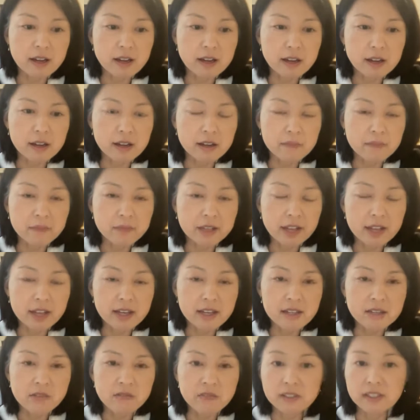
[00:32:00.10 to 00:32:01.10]
um,
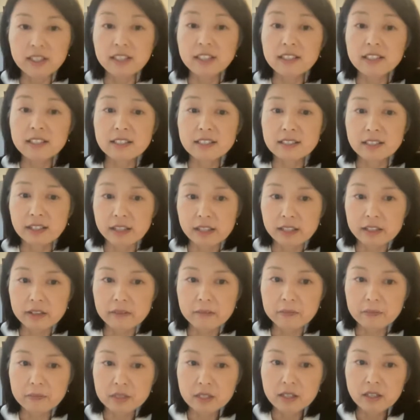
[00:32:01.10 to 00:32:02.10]
and it's very
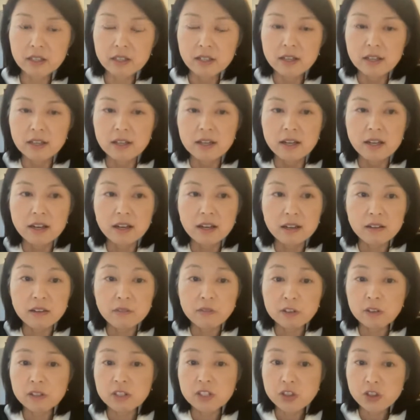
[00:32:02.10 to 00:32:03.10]
exciting. Uh,
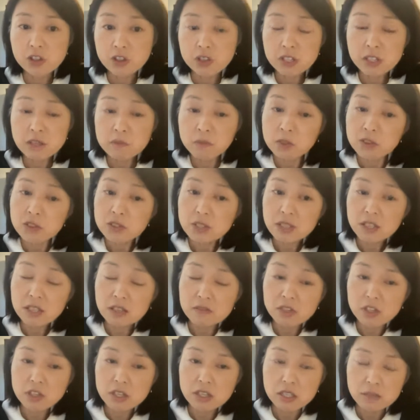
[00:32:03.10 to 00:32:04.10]
if you're interested in music
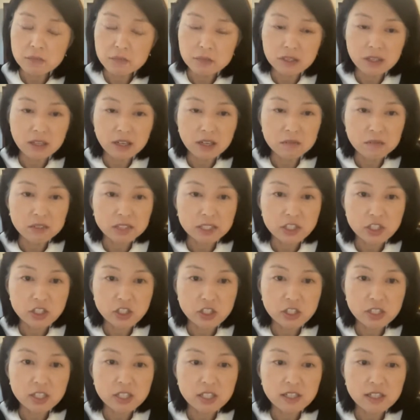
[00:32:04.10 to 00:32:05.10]
of Jessie Montgomery,
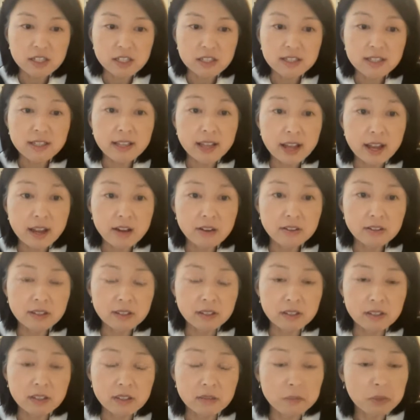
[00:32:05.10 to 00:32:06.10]
she is now
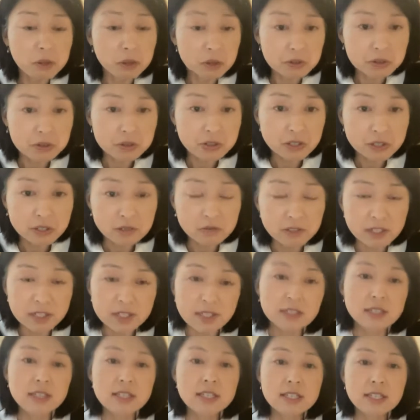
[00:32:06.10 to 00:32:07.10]
the composer in
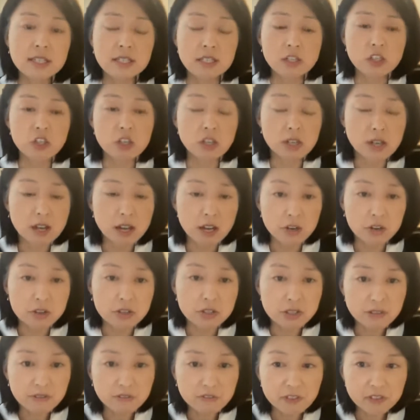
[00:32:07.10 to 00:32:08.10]
residence at the Chicago
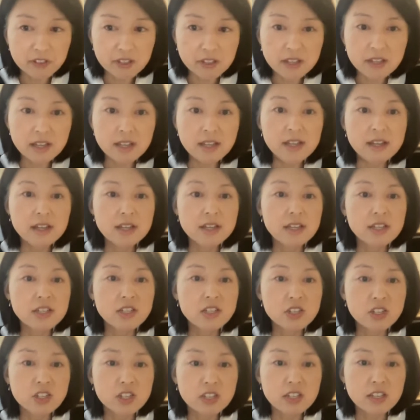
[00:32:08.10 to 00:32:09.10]
Symphony.
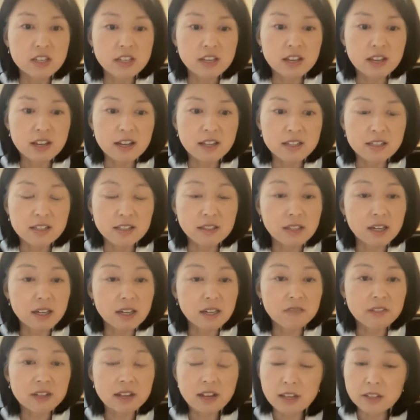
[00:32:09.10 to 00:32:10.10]
She has a lot
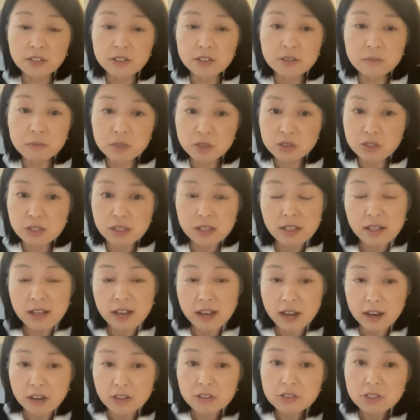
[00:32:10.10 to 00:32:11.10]
of other music
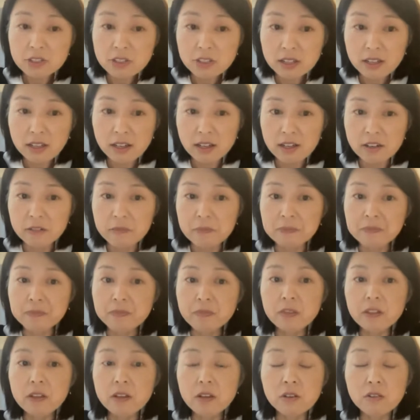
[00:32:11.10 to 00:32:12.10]
out
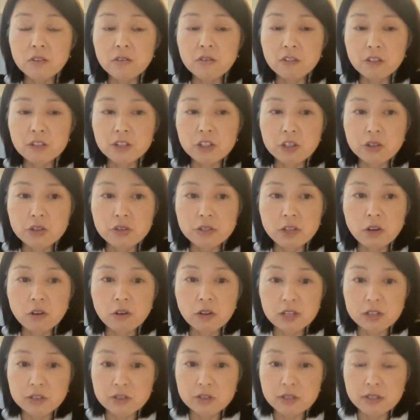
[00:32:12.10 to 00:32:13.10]
um, for the string
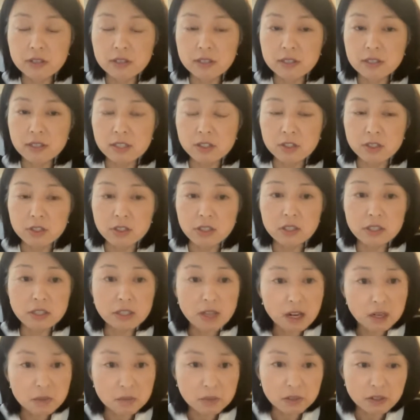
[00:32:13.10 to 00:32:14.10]
orchestra, such as
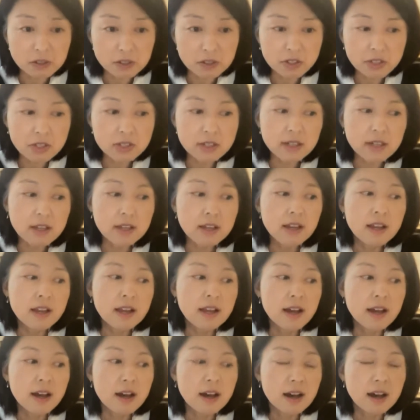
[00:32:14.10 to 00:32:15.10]
Starburst.
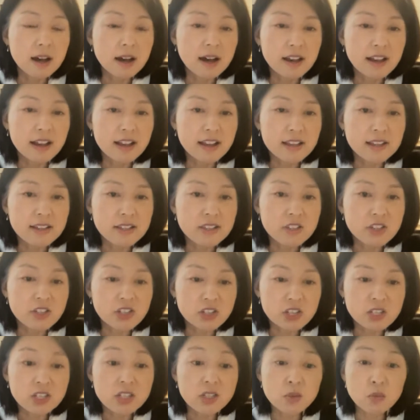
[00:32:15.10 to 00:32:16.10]
Uh, and
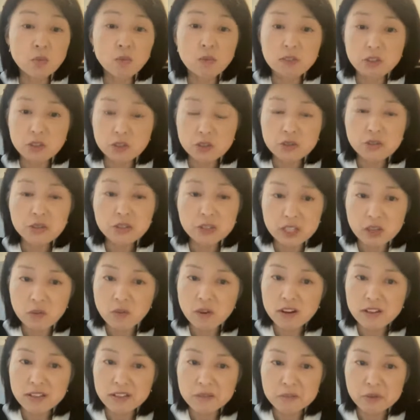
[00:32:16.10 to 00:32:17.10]
she's truly
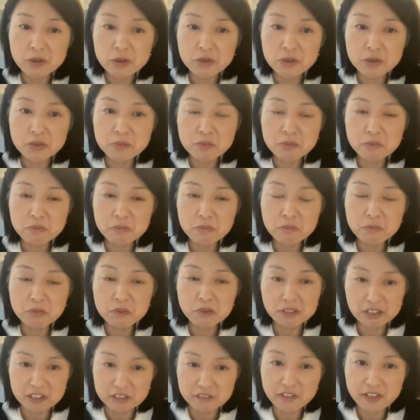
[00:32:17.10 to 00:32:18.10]
one of the most
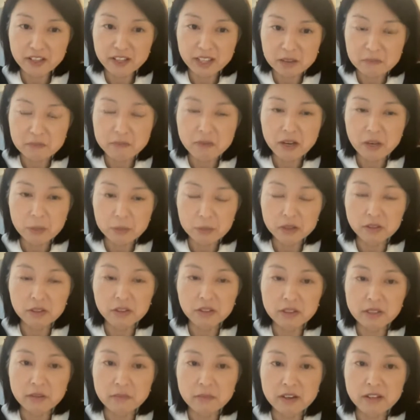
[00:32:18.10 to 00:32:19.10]
prolific and
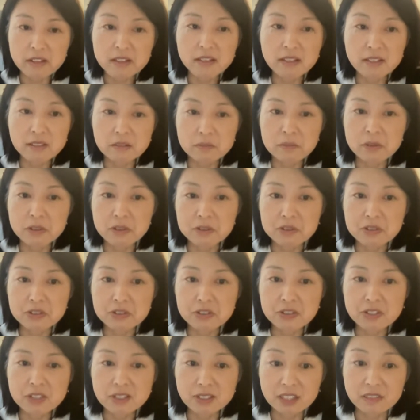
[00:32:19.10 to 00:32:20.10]
popular American
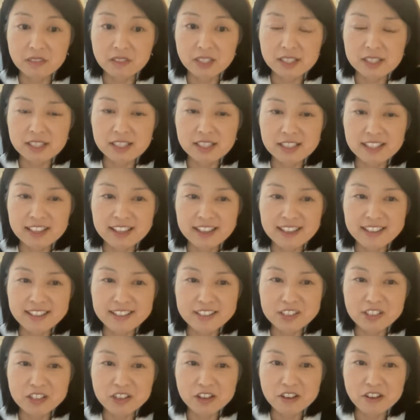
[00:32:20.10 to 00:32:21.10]
composers living today.
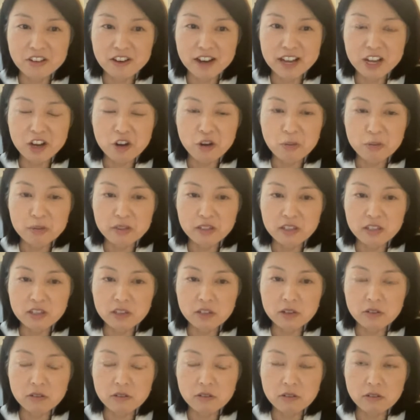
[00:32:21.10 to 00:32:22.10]
So I hope that
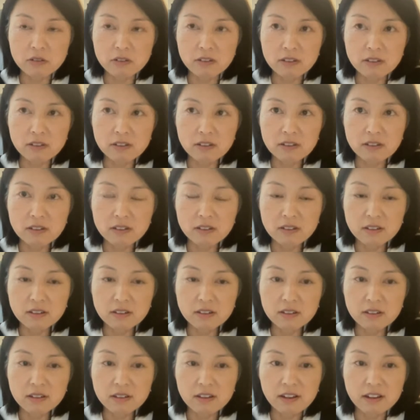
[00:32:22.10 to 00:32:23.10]
you
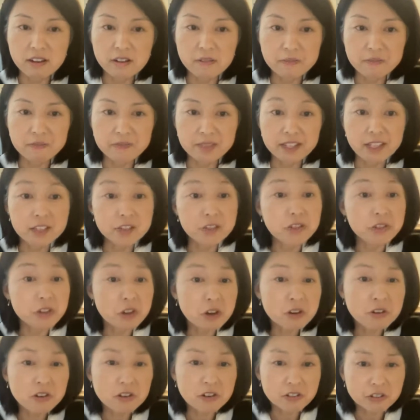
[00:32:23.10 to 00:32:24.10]
um, get to
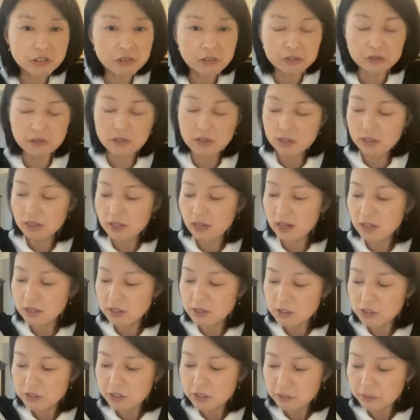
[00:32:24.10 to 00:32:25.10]
know her through our
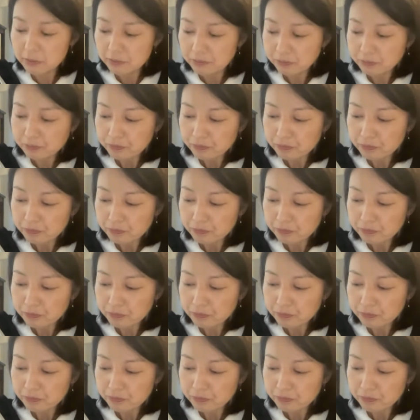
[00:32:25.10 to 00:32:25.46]
concert.